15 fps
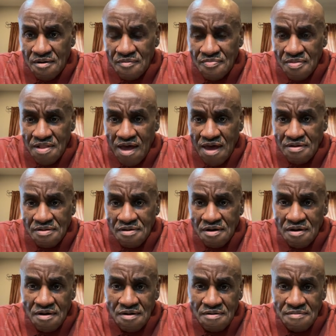like
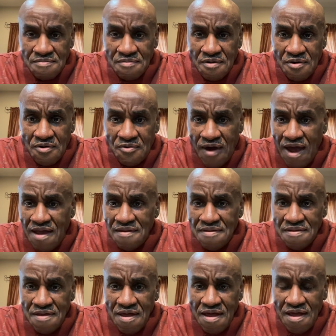Grant
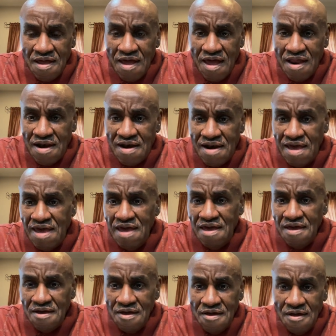and Lee,
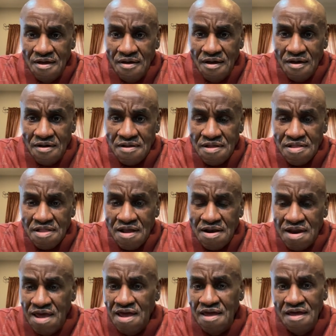
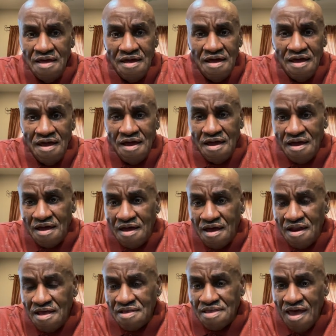and
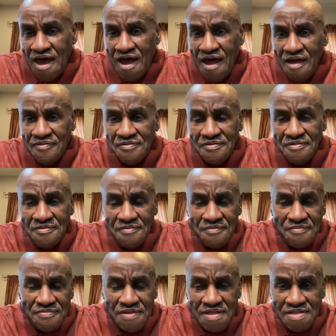these guys,
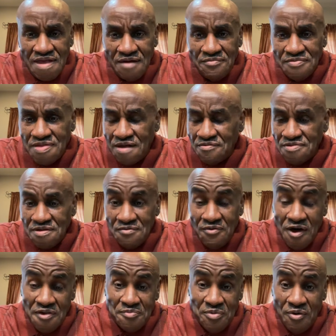they was in
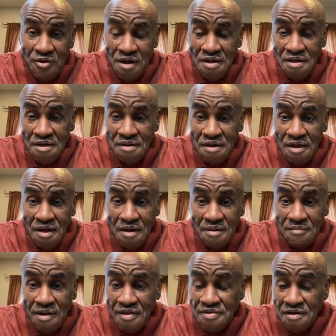West Point,
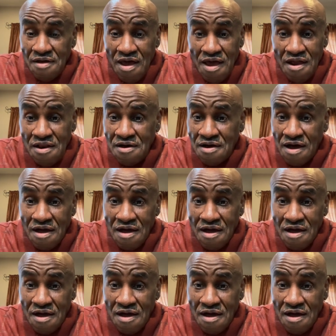but they said, hey, look,